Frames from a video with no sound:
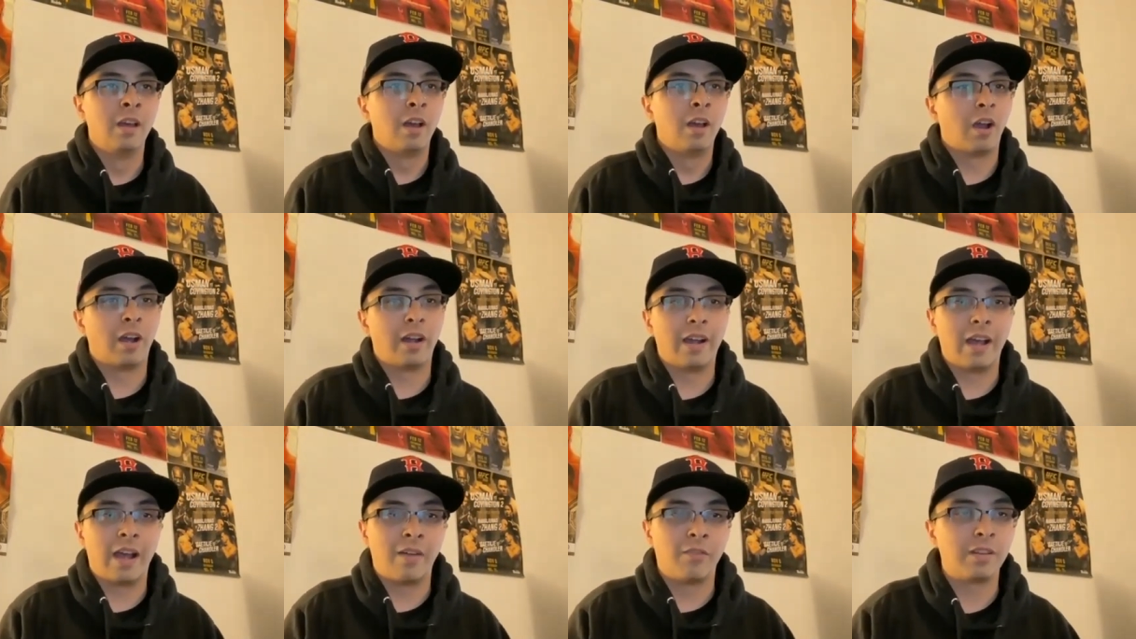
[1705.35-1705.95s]
all
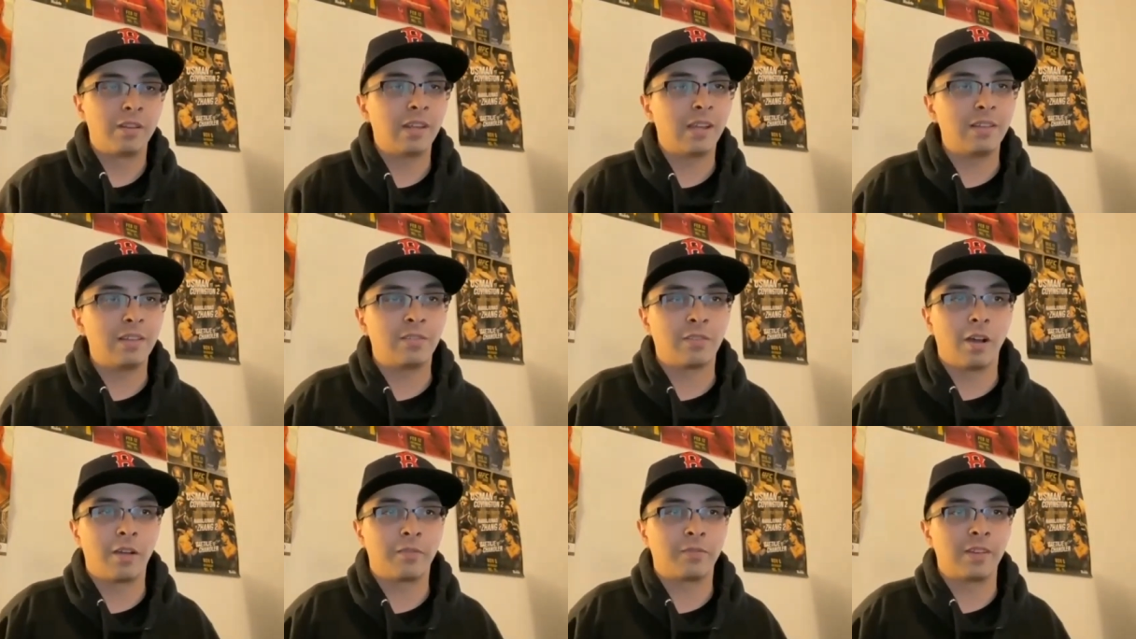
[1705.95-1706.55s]
right,
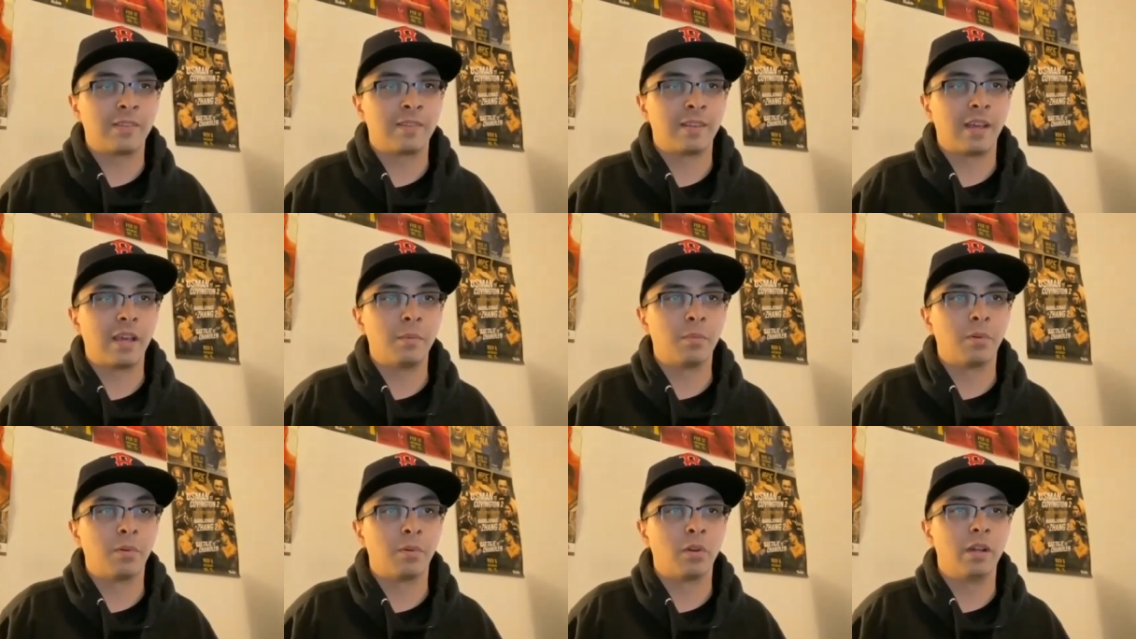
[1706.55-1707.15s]
everything's off the
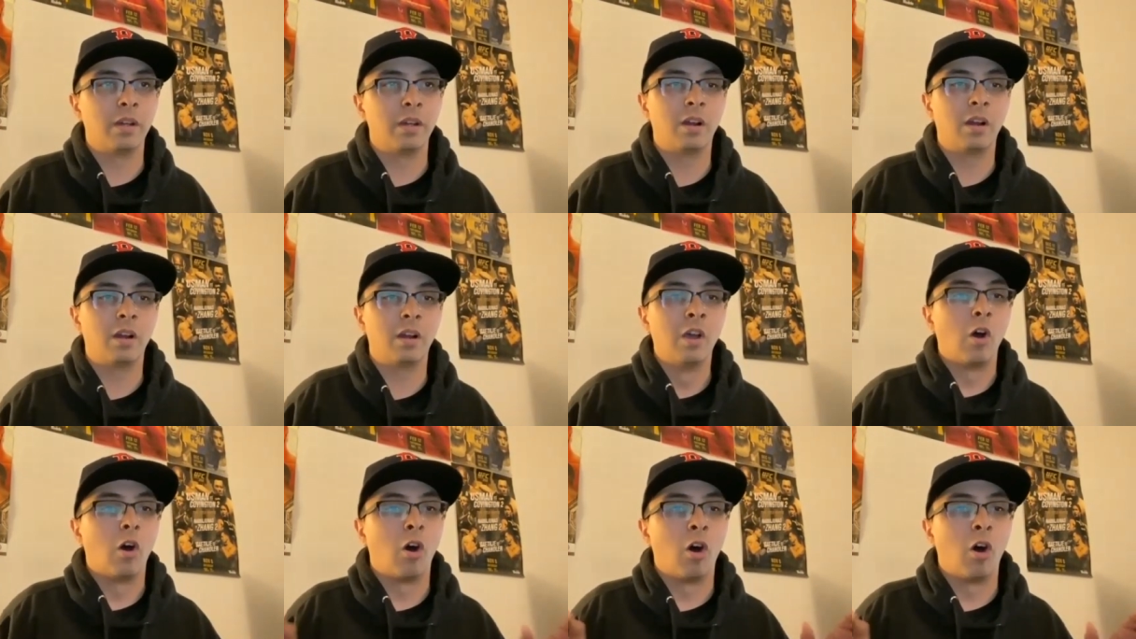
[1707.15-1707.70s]
table here.